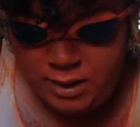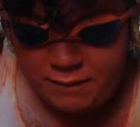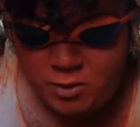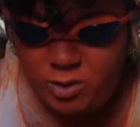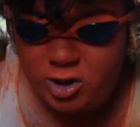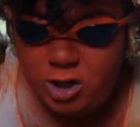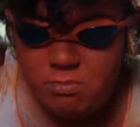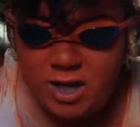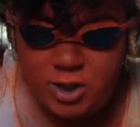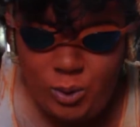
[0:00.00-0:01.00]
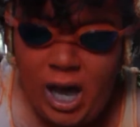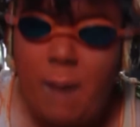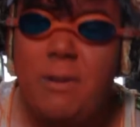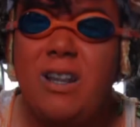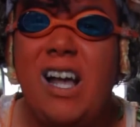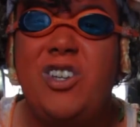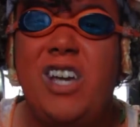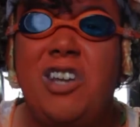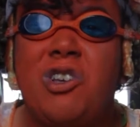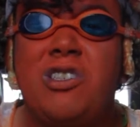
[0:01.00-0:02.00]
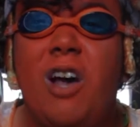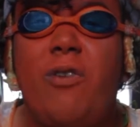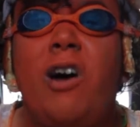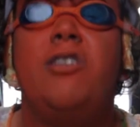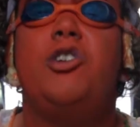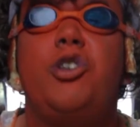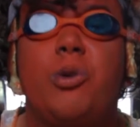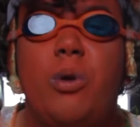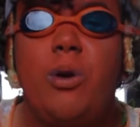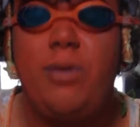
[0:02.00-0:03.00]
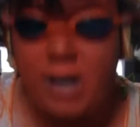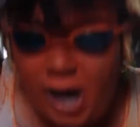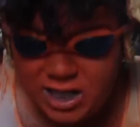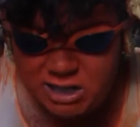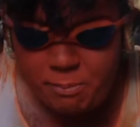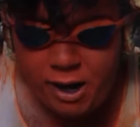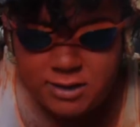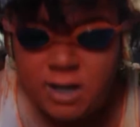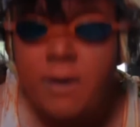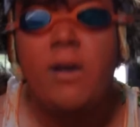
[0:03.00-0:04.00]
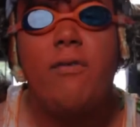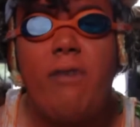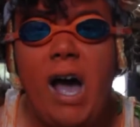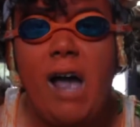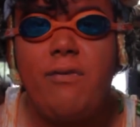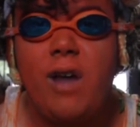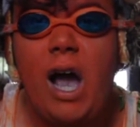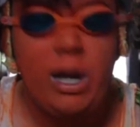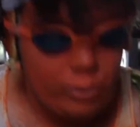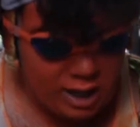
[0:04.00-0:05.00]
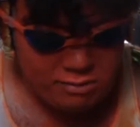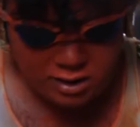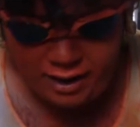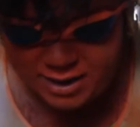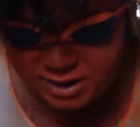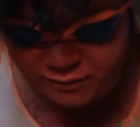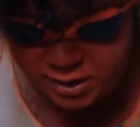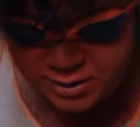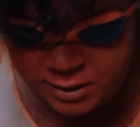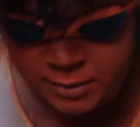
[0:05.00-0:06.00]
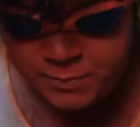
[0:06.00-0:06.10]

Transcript: If doing good makes you happy, then educate yourself on the truth. In Isopods 5:9, we have the classic verse,